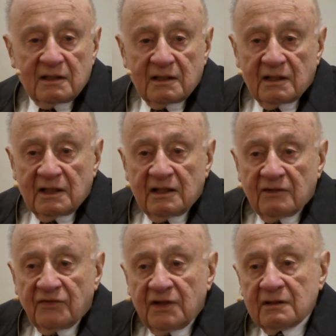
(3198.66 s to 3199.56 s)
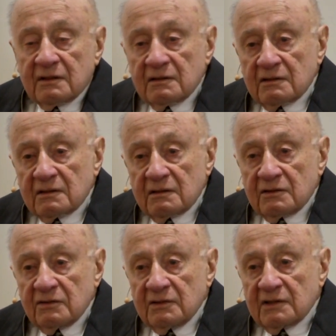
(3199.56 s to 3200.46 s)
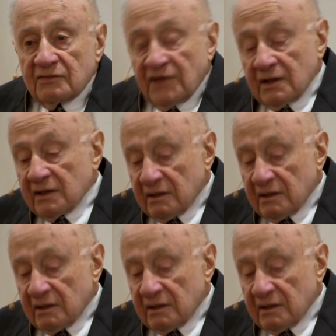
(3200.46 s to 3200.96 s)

And I didn't think to look on two ends. Finally, I